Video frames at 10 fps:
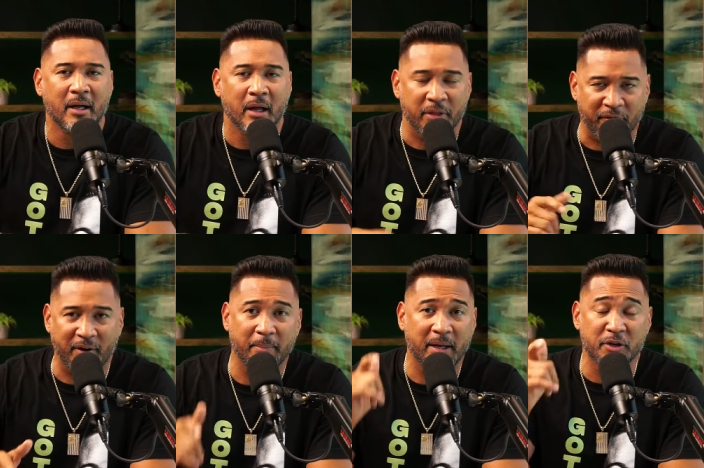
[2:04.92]
the
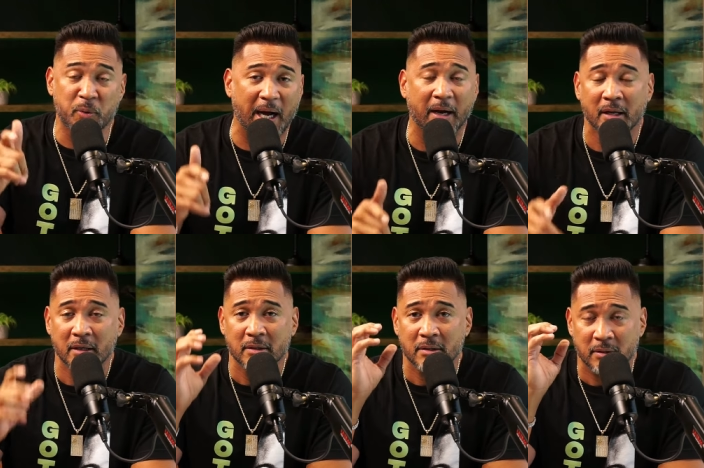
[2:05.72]
frame. Here's why.
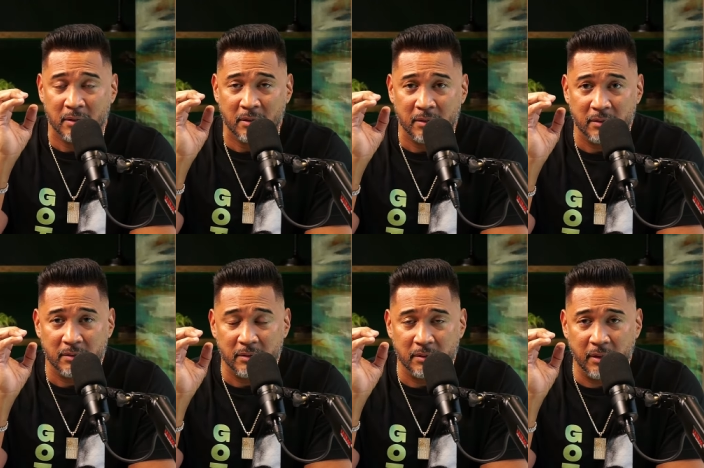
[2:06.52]

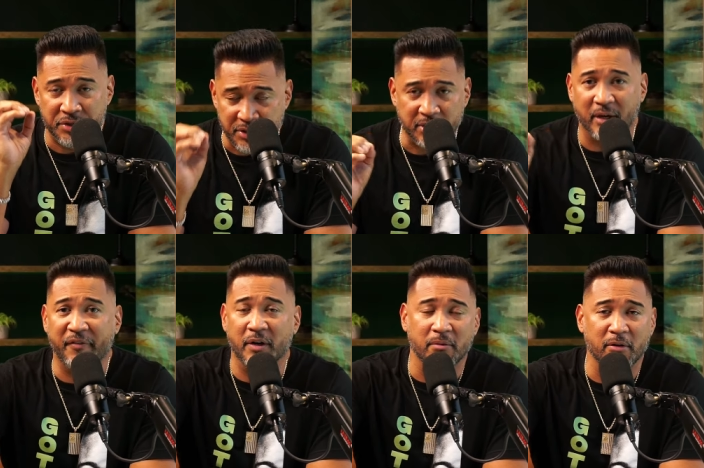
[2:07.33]
Is you're starting off
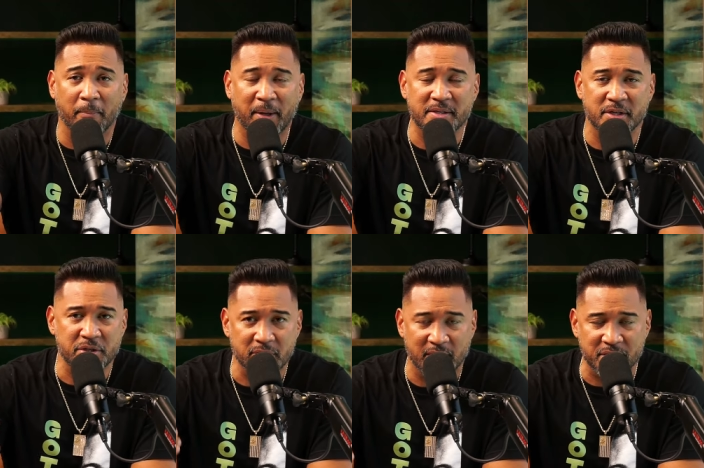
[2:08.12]
your, your
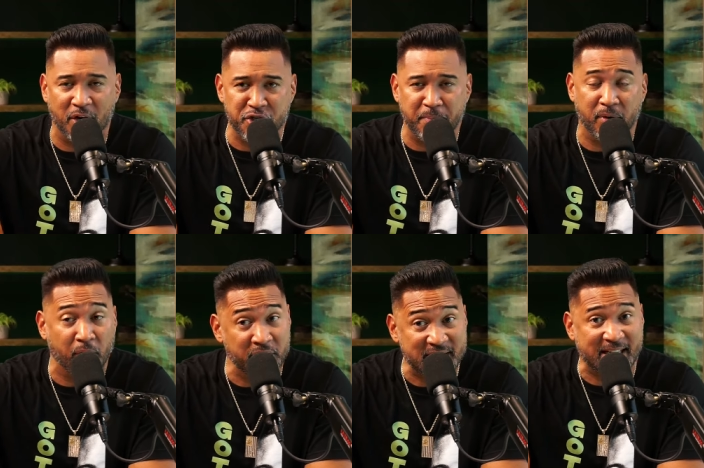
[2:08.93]
business as an entrepreneur or
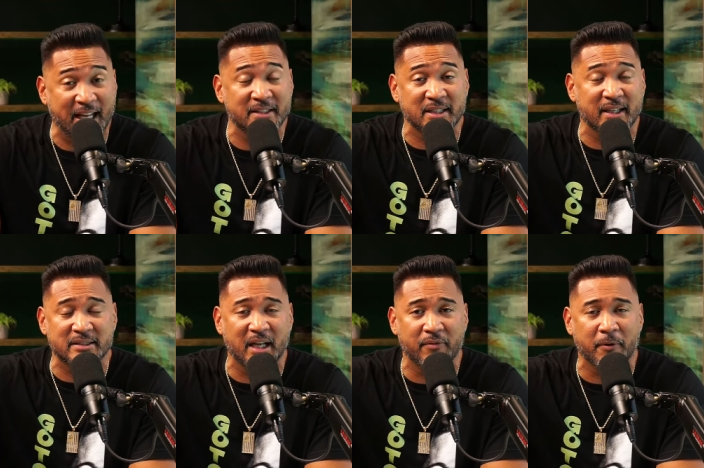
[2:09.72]
you're scaling to the next
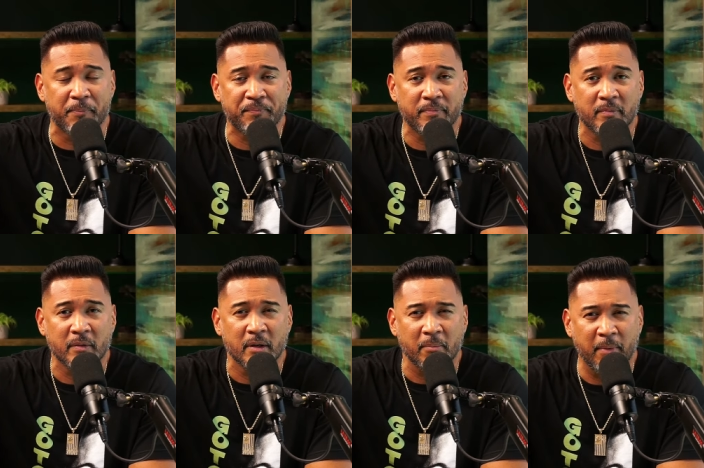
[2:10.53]
level,
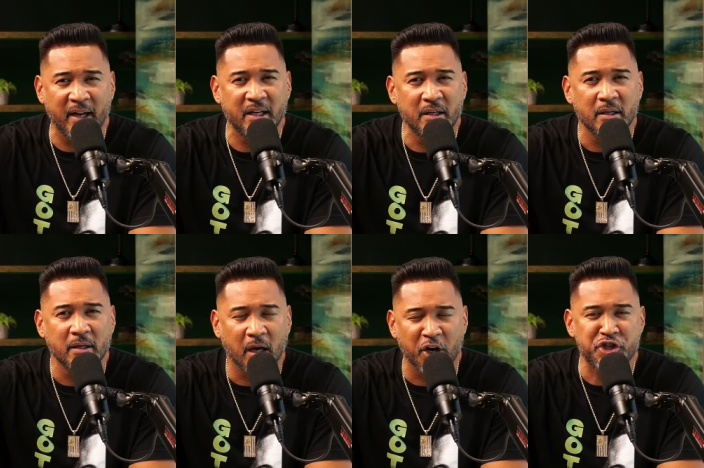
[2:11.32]
many
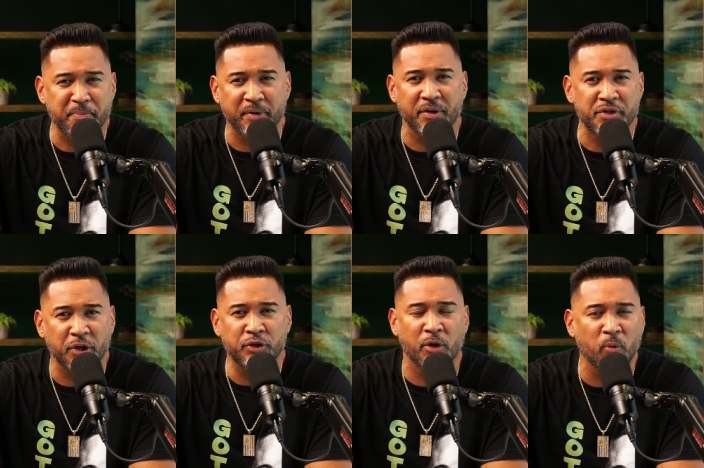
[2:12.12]
entrepreneurs
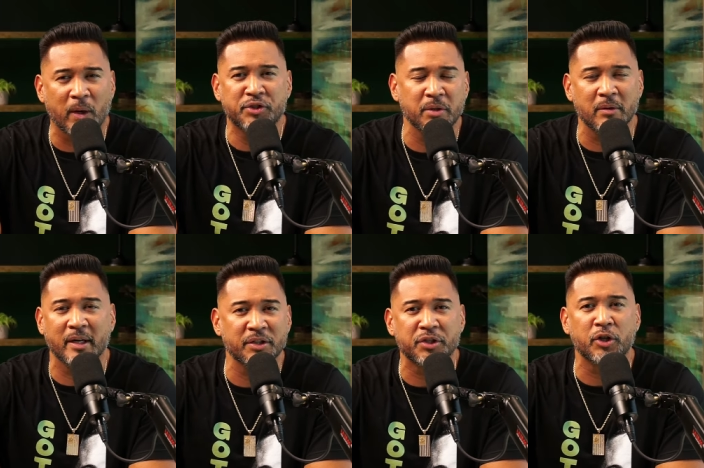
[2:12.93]
don't want to
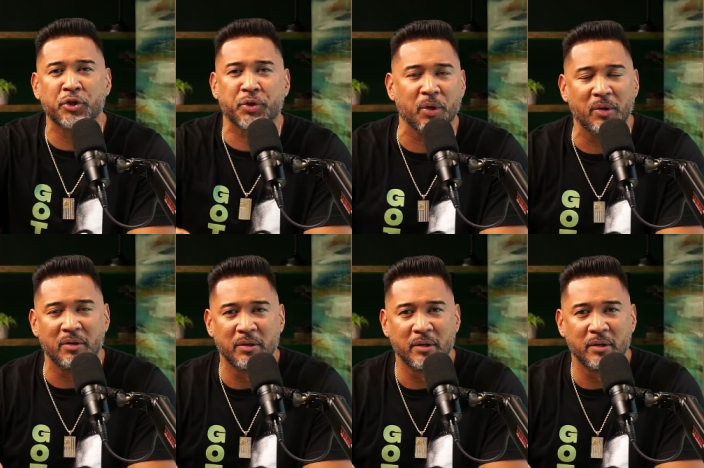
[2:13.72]
relinquish control.